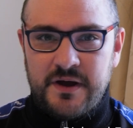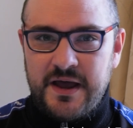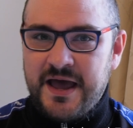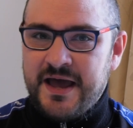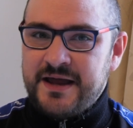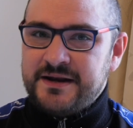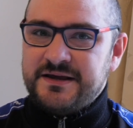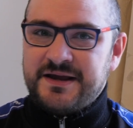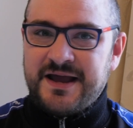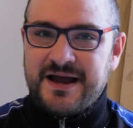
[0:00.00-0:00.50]

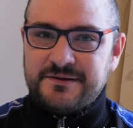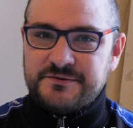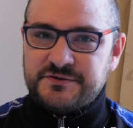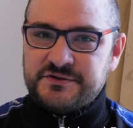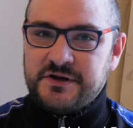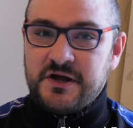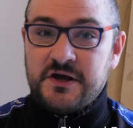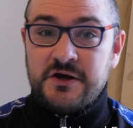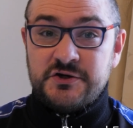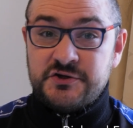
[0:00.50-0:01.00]
any
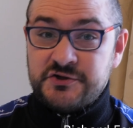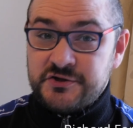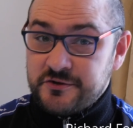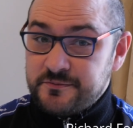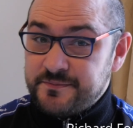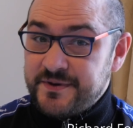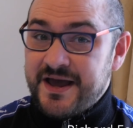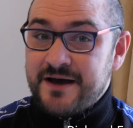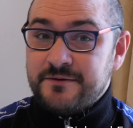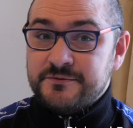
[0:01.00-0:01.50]
councillor
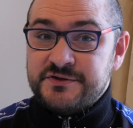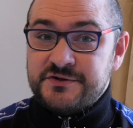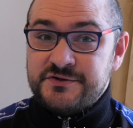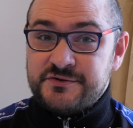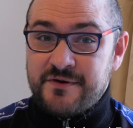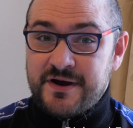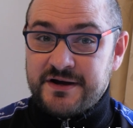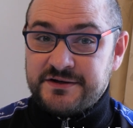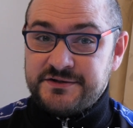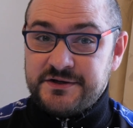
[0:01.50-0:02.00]
should be able to
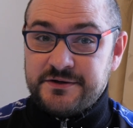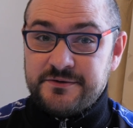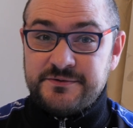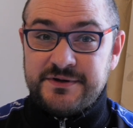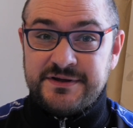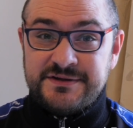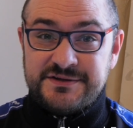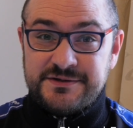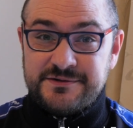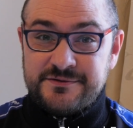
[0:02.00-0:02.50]
direct you
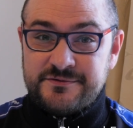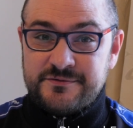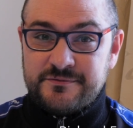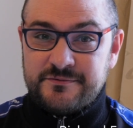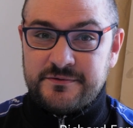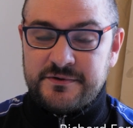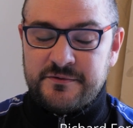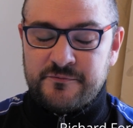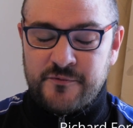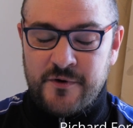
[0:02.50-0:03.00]
into the
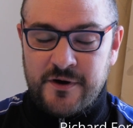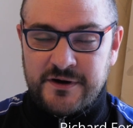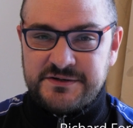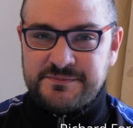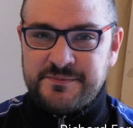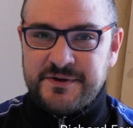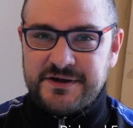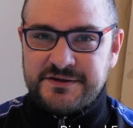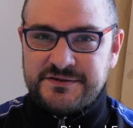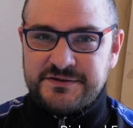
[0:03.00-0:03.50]
right
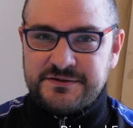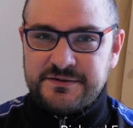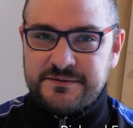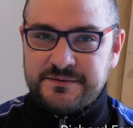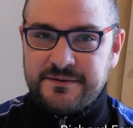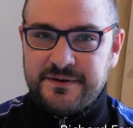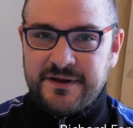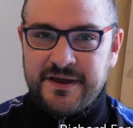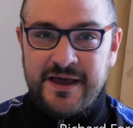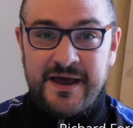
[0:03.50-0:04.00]
person
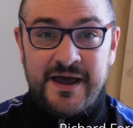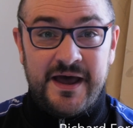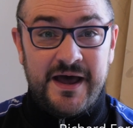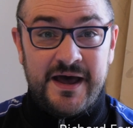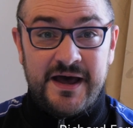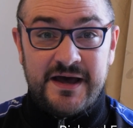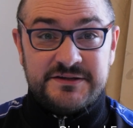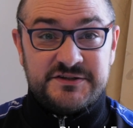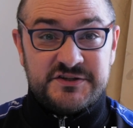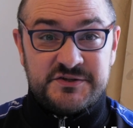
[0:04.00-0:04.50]

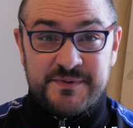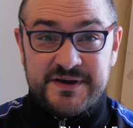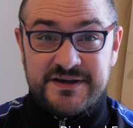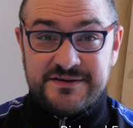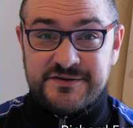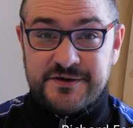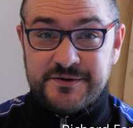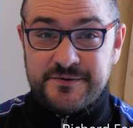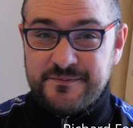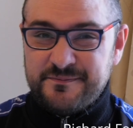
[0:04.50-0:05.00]
to speak
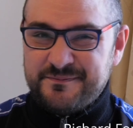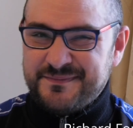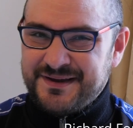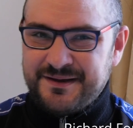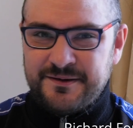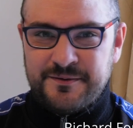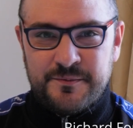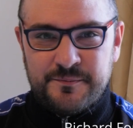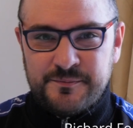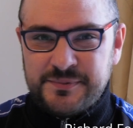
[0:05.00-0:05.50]
to.
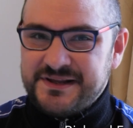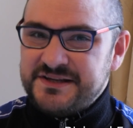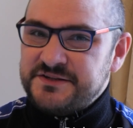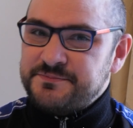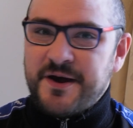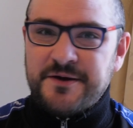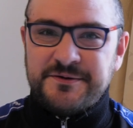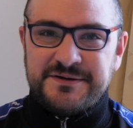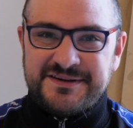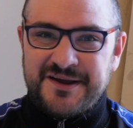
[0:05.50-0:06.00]
Please
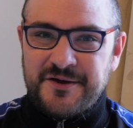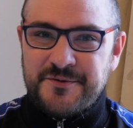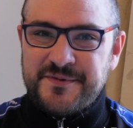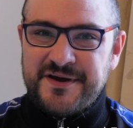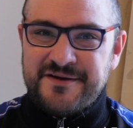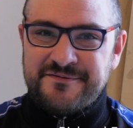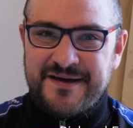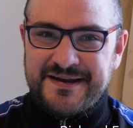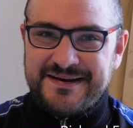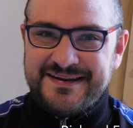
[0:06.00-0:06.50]
don't be
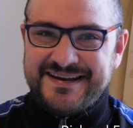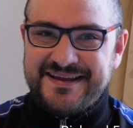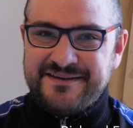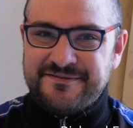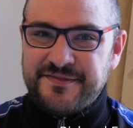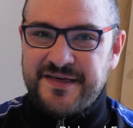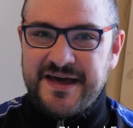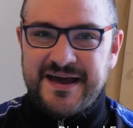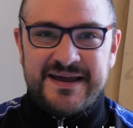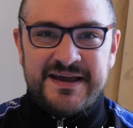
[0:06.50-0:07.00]
offended
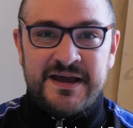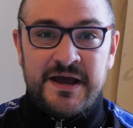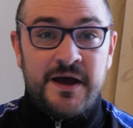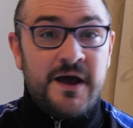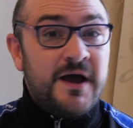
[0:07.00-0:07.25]
if they